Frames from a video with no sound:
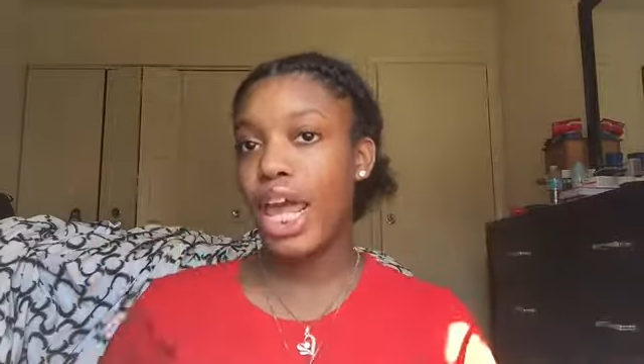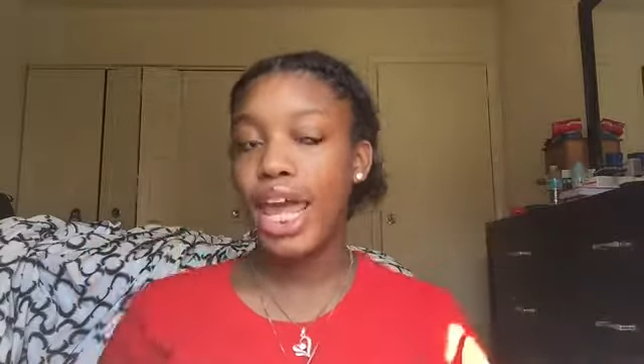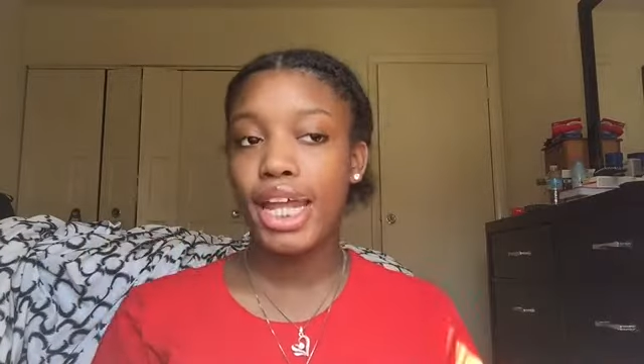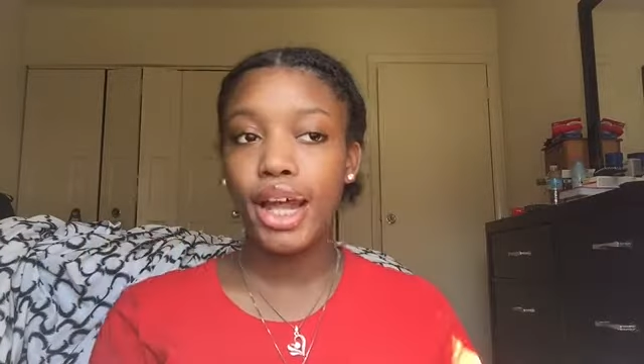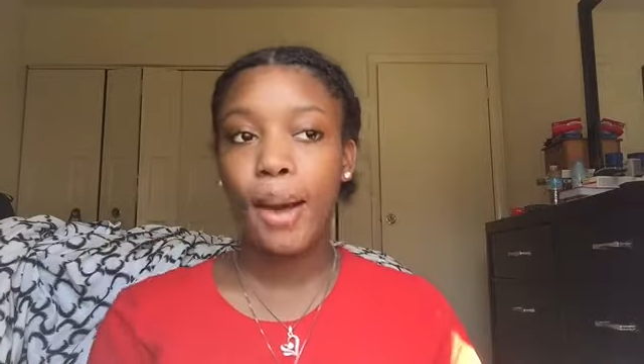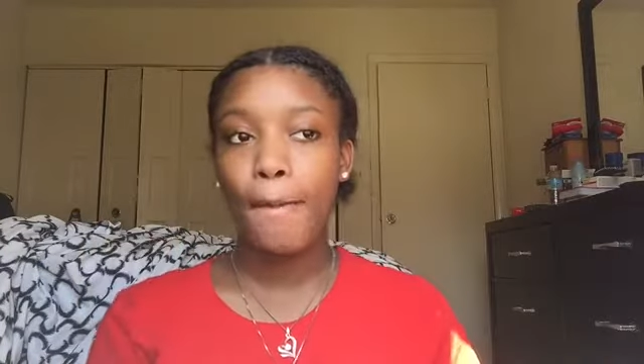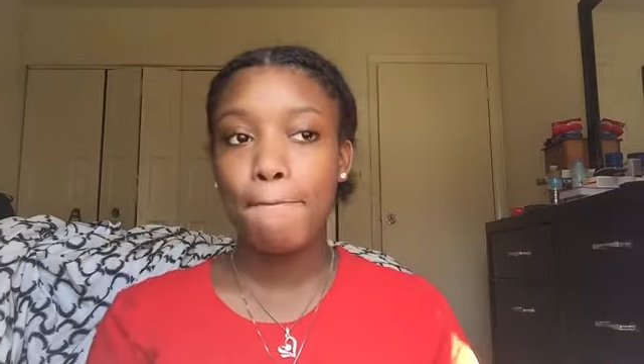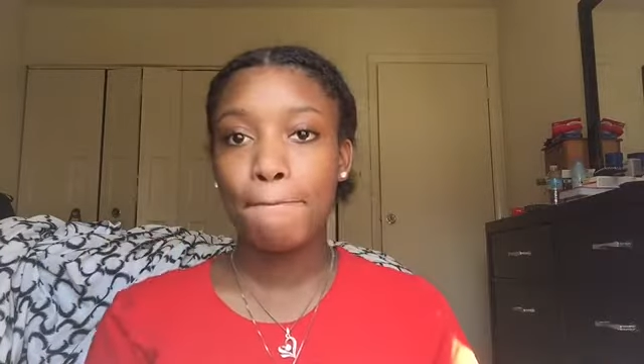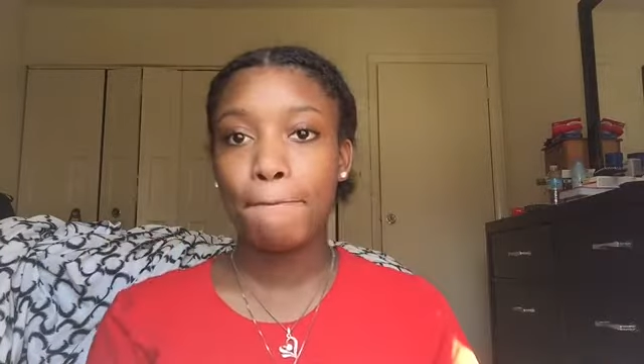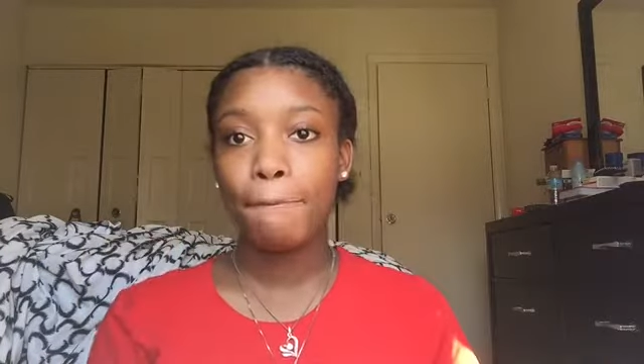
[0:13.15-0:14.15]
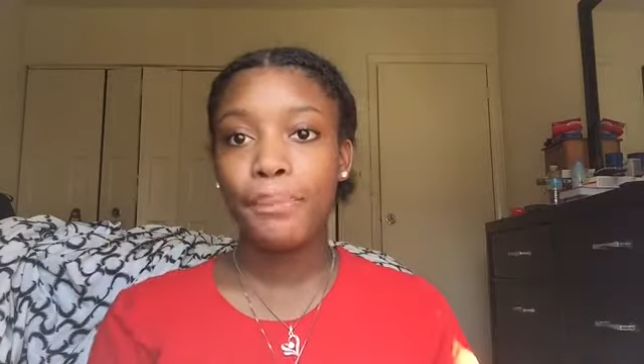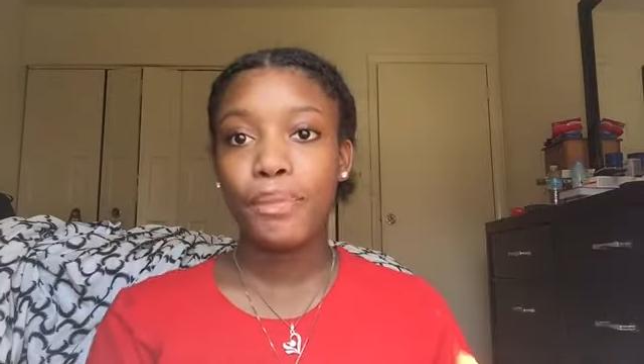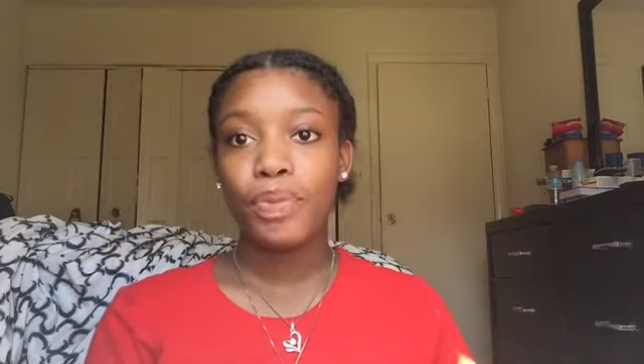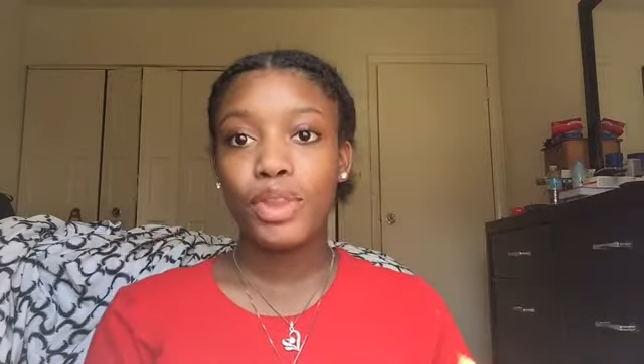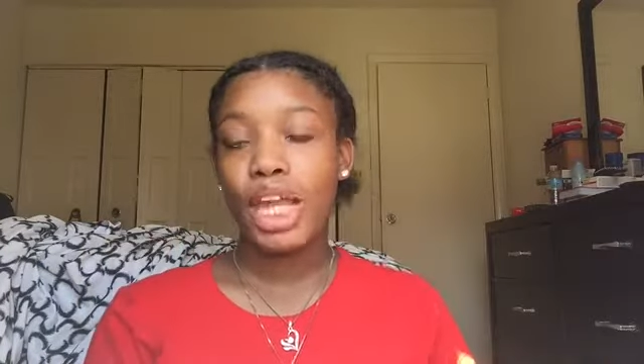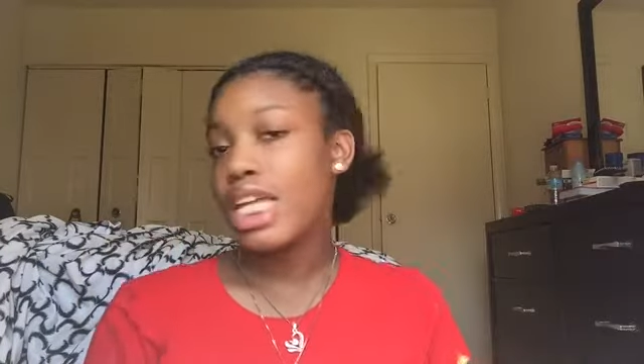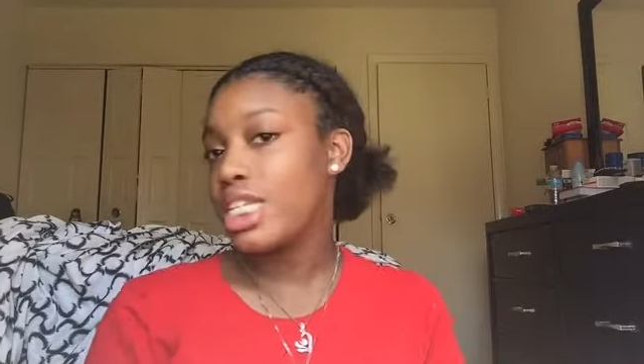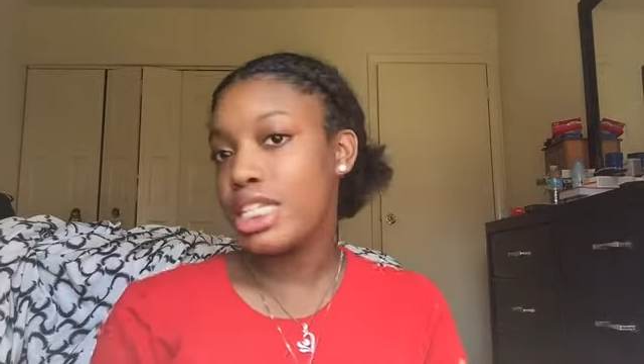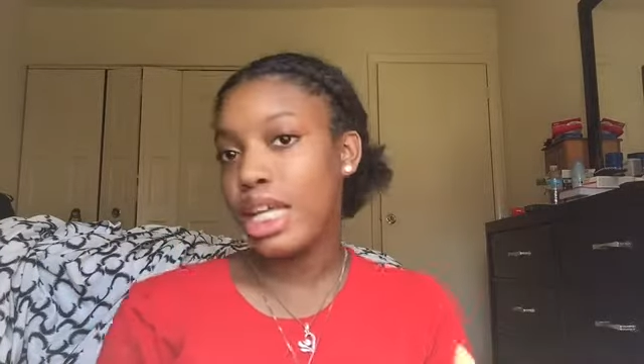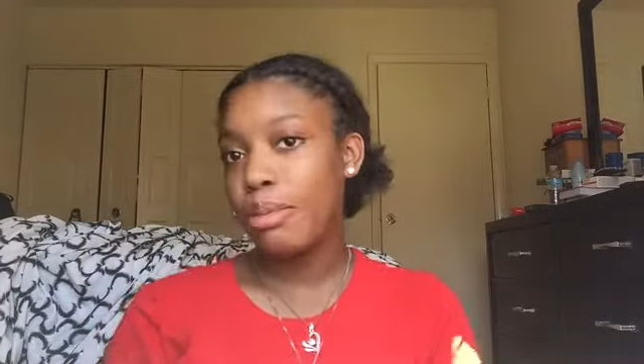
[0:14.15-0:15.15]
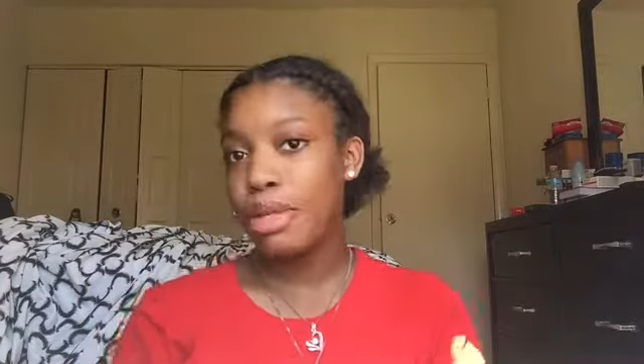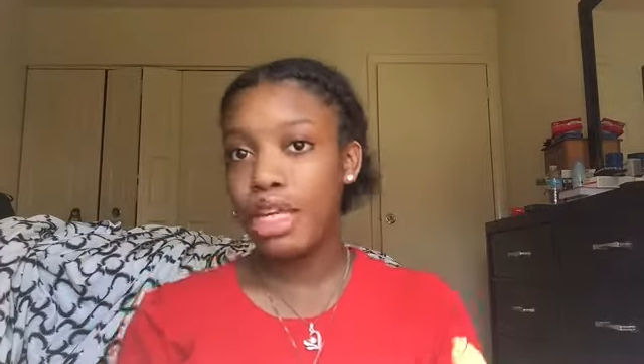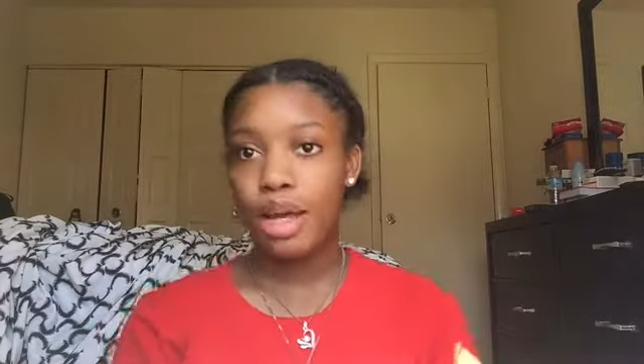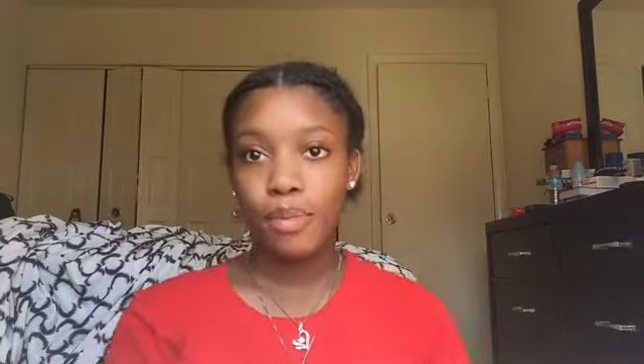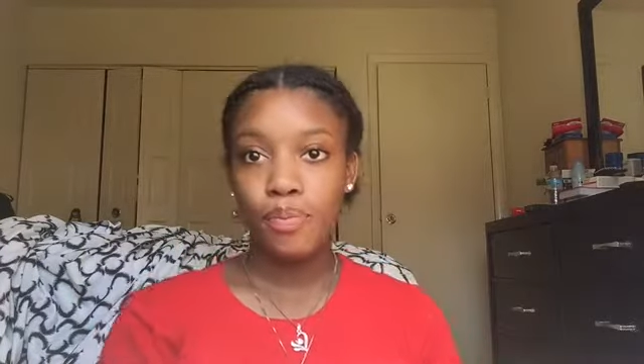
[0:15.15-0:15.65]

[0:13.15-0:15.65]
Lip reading: and it's just gonna be